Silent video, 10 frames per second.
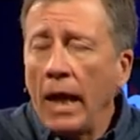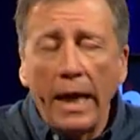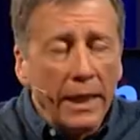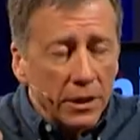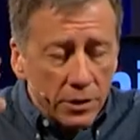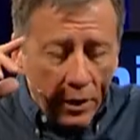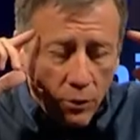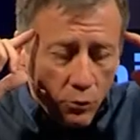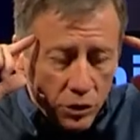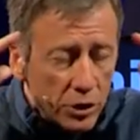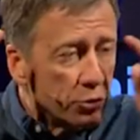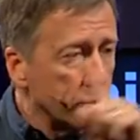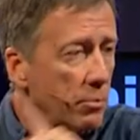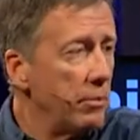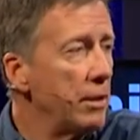And it's just
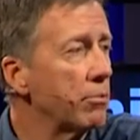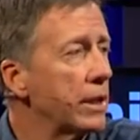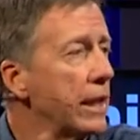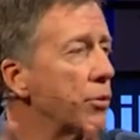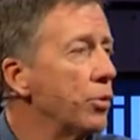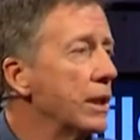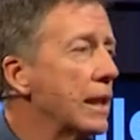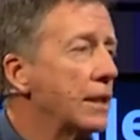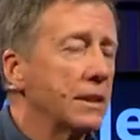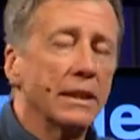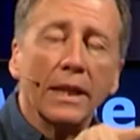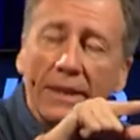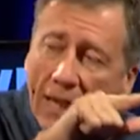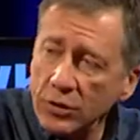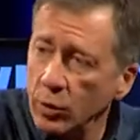remembering and realizing that
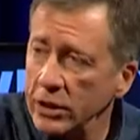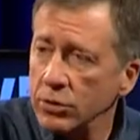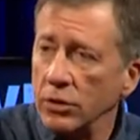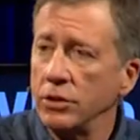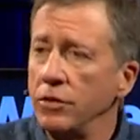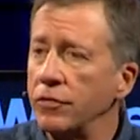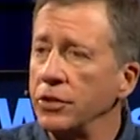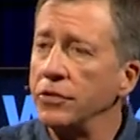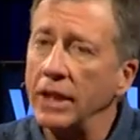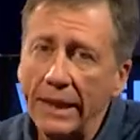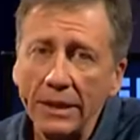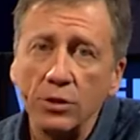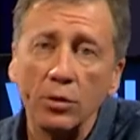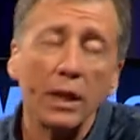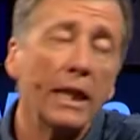that's what he's going to do for you, that he's
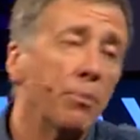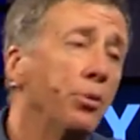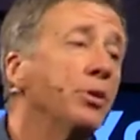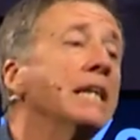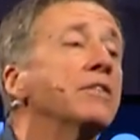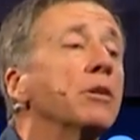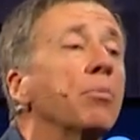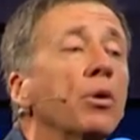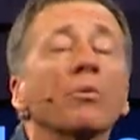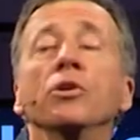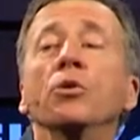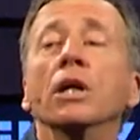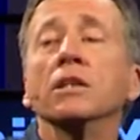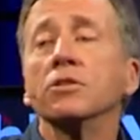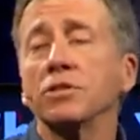going to help you get to a point where you
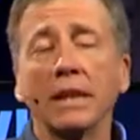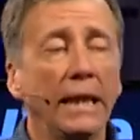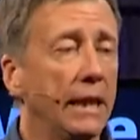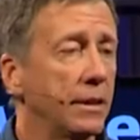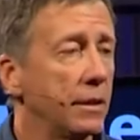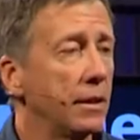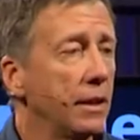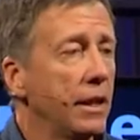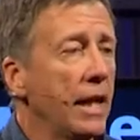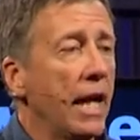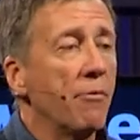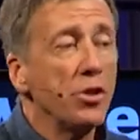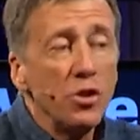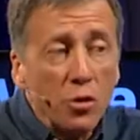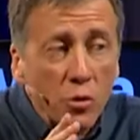understand. And
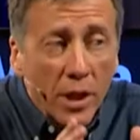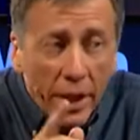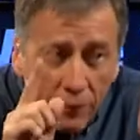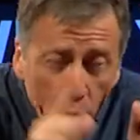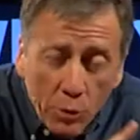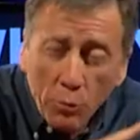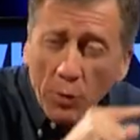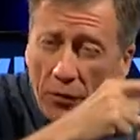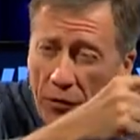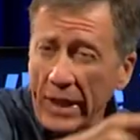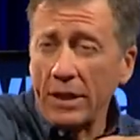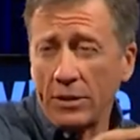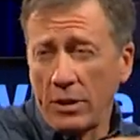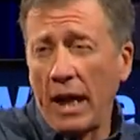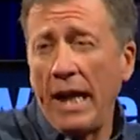when you, if you would think
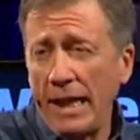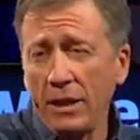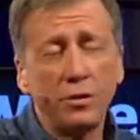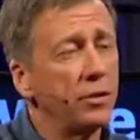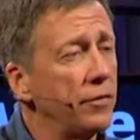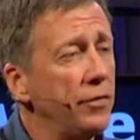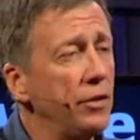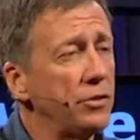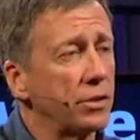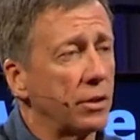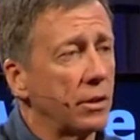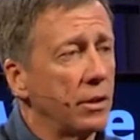ahead to the future,